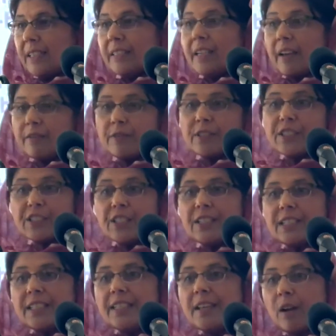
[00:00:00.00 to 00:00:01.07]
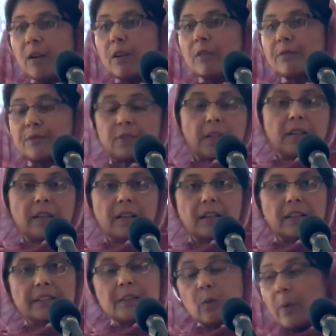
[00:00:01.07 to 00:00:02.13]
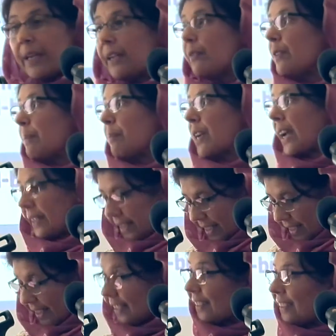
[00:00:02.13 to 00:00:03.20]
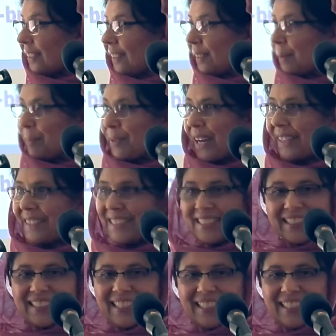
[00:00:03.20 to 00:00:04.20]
diversity of the way we practice